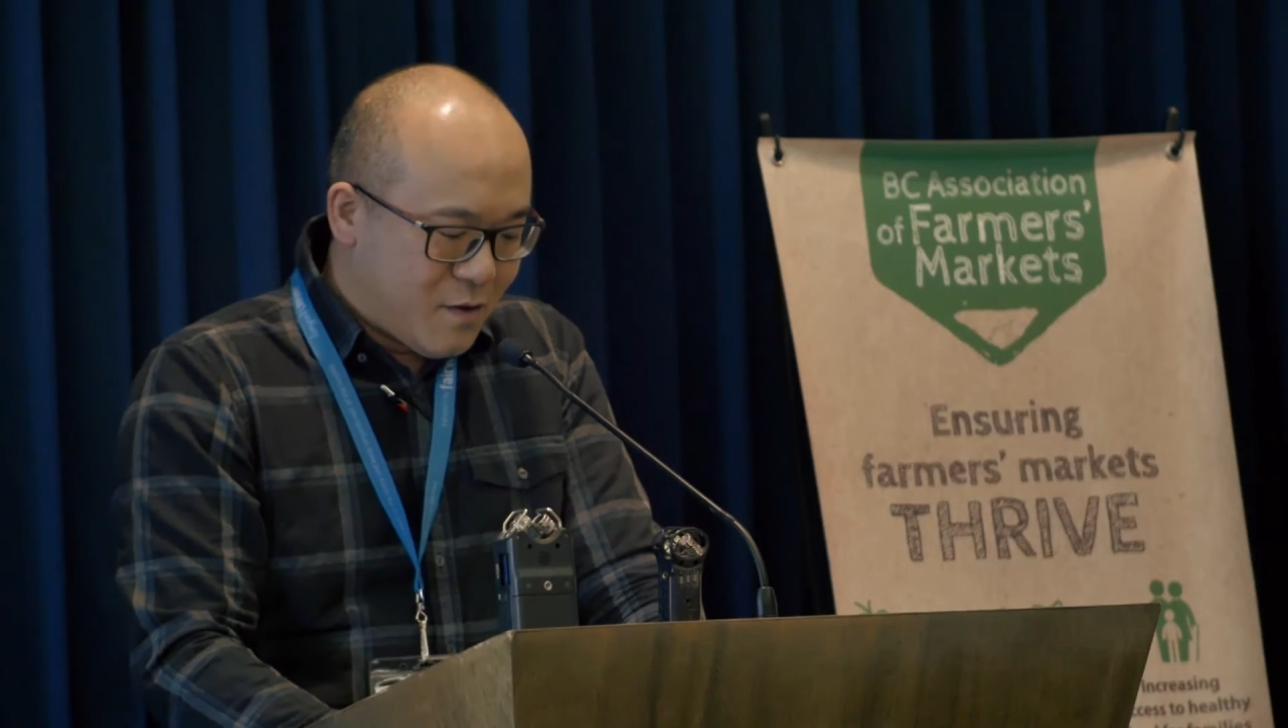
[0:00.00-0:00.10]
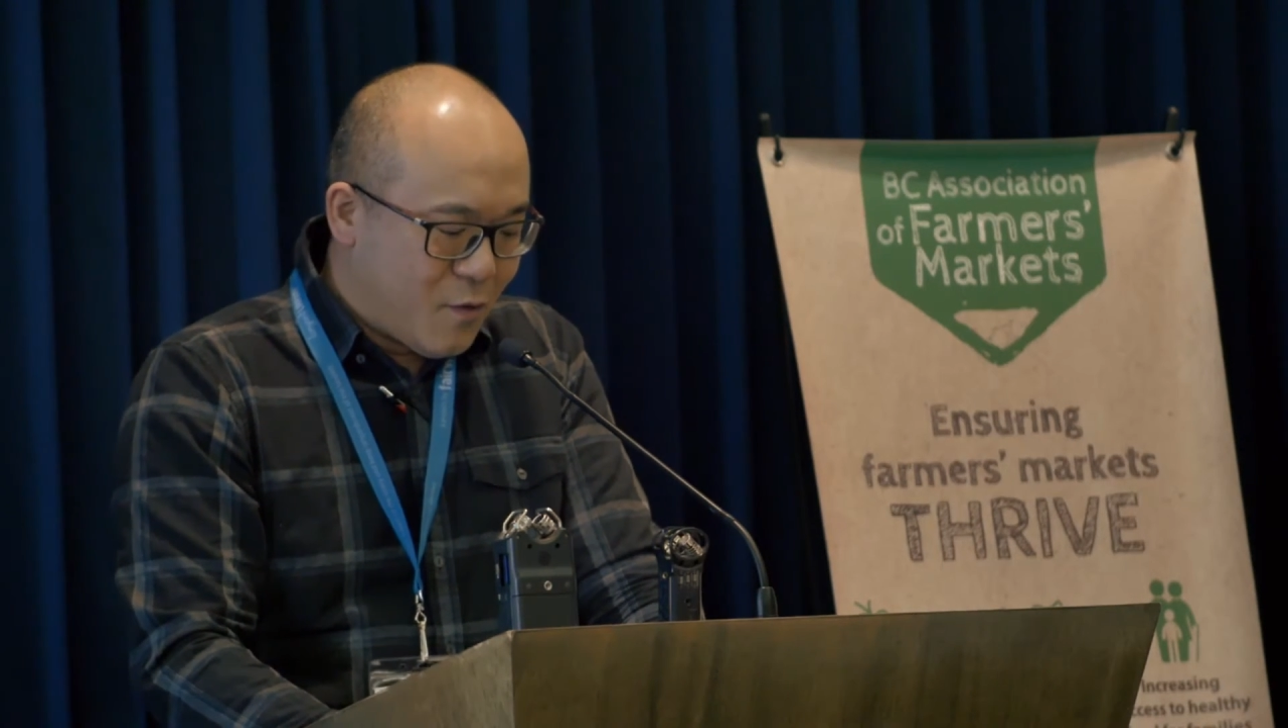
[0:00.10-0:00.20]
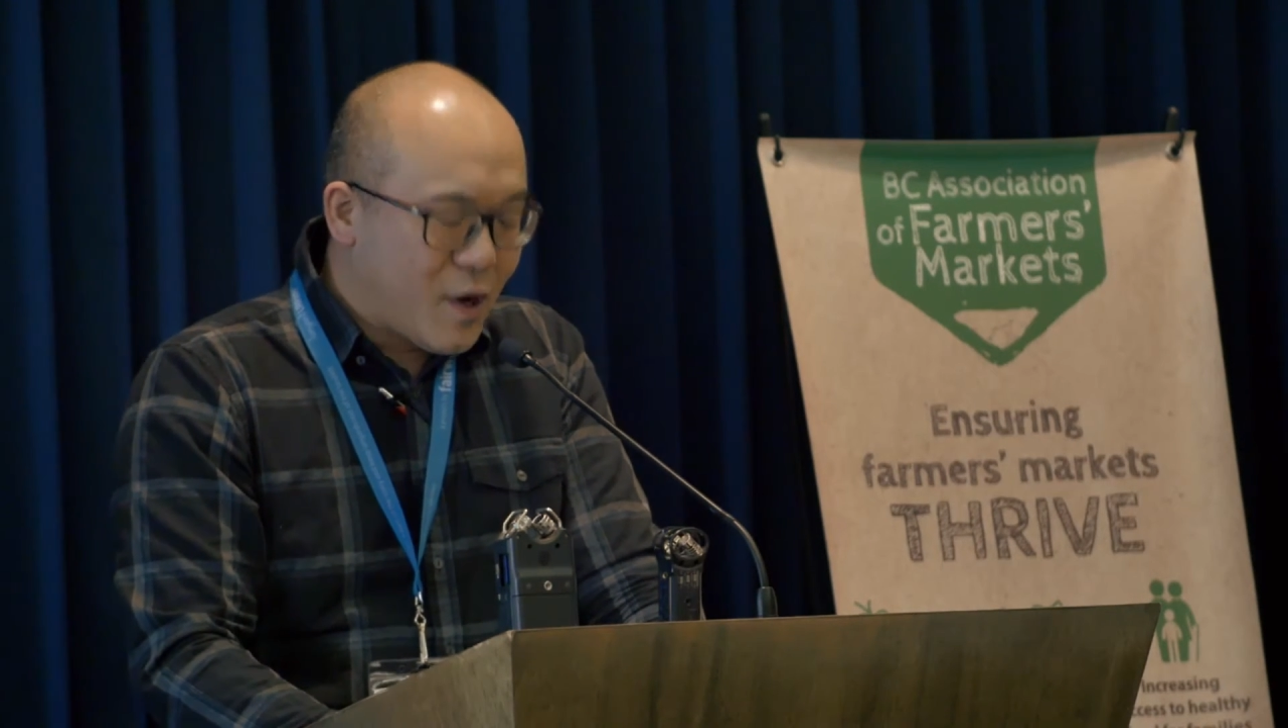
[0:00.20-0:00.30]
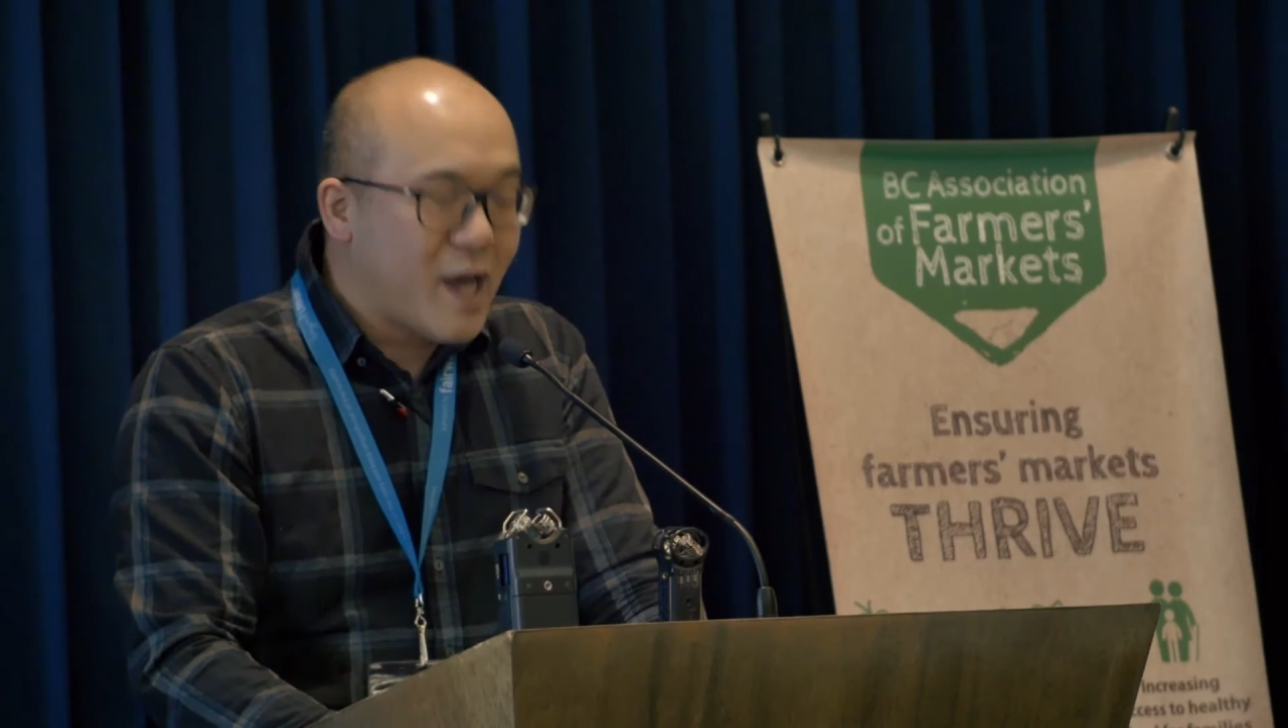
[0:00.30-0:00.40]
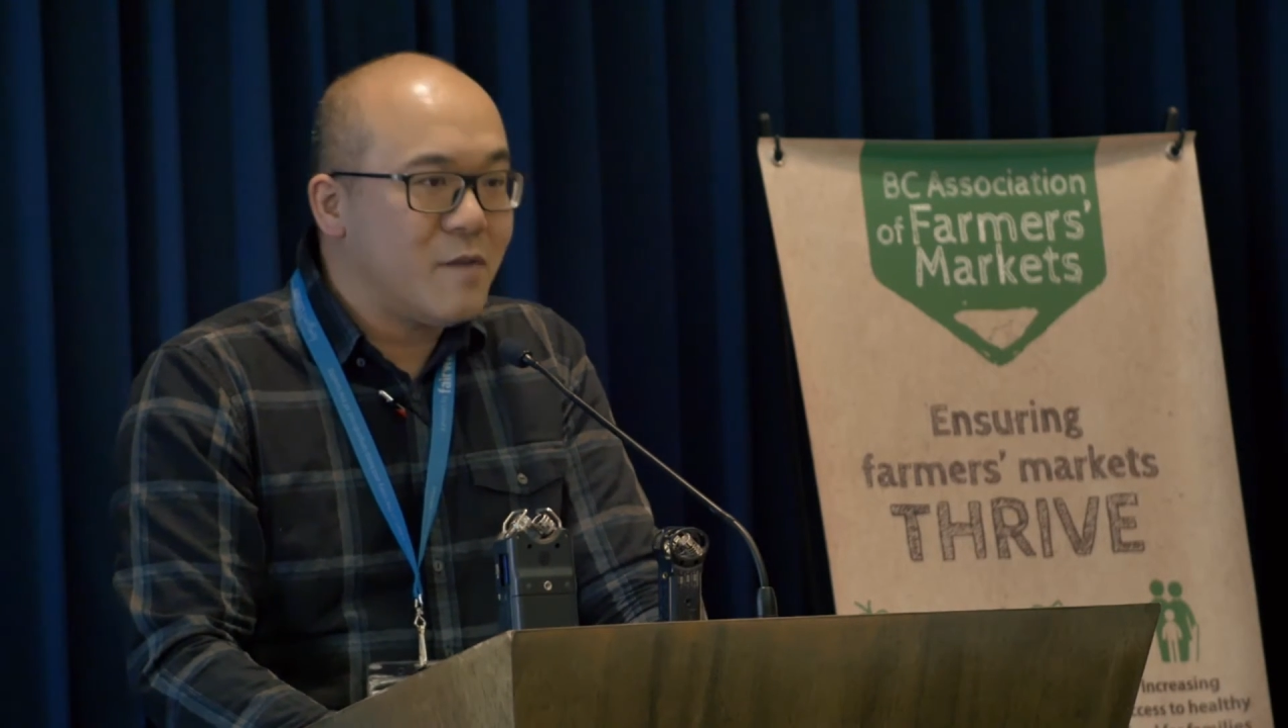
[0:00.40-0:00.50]

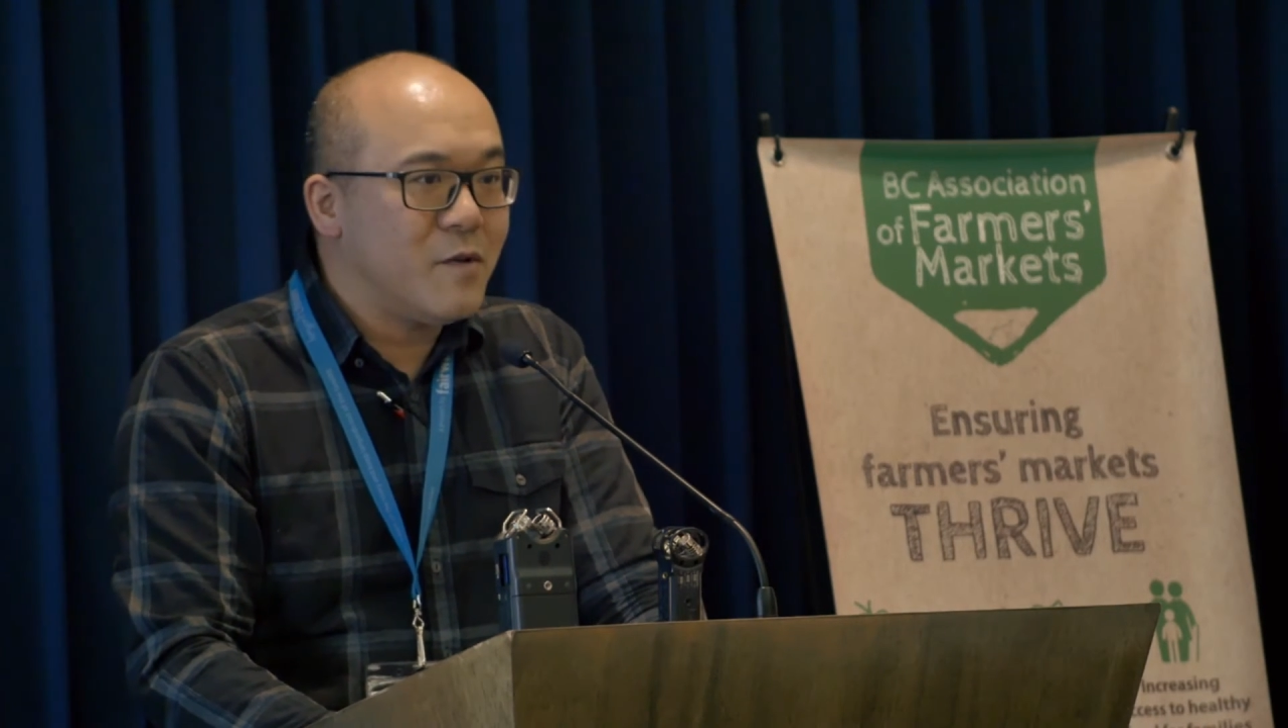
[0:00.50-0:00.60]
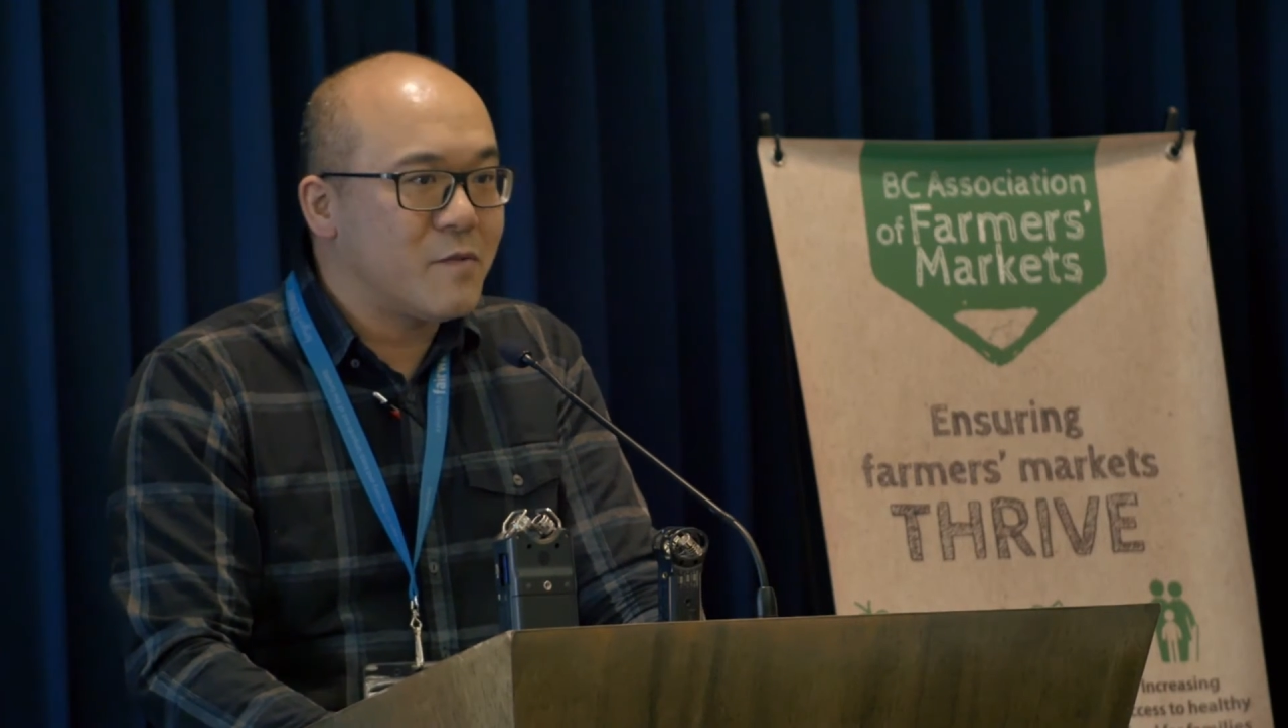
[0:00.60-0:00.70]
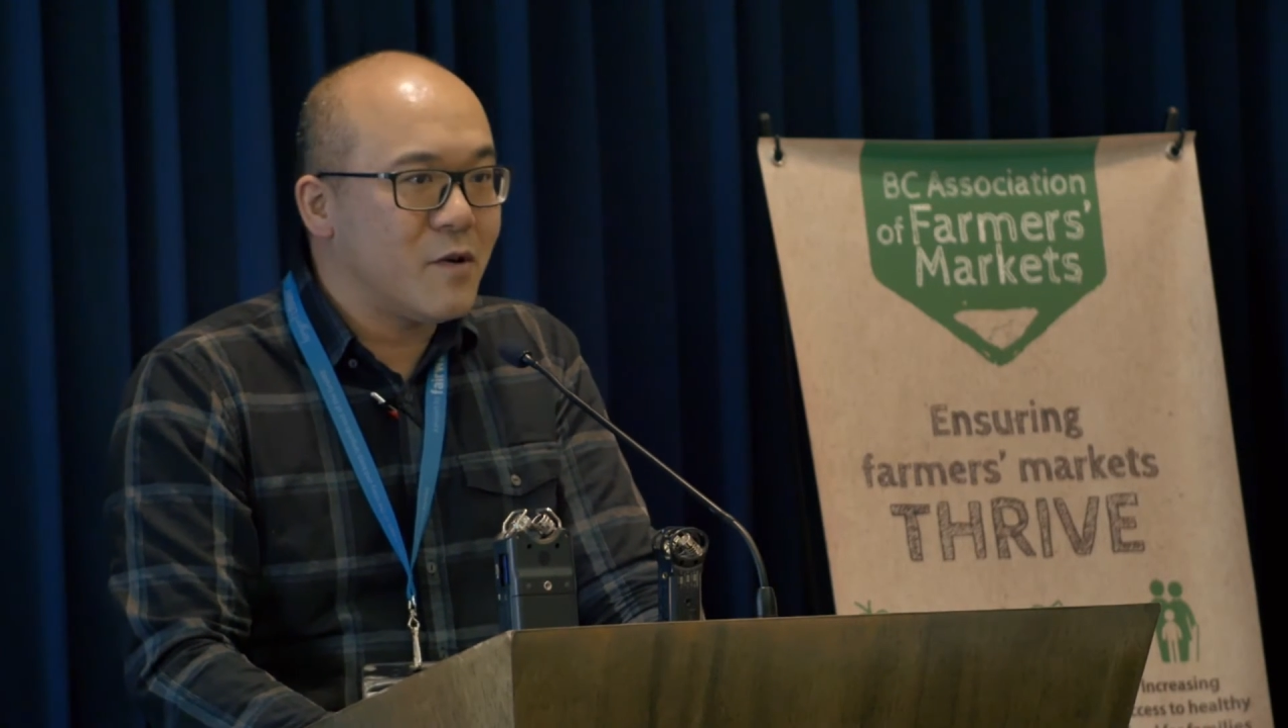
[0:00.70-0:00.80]
more edible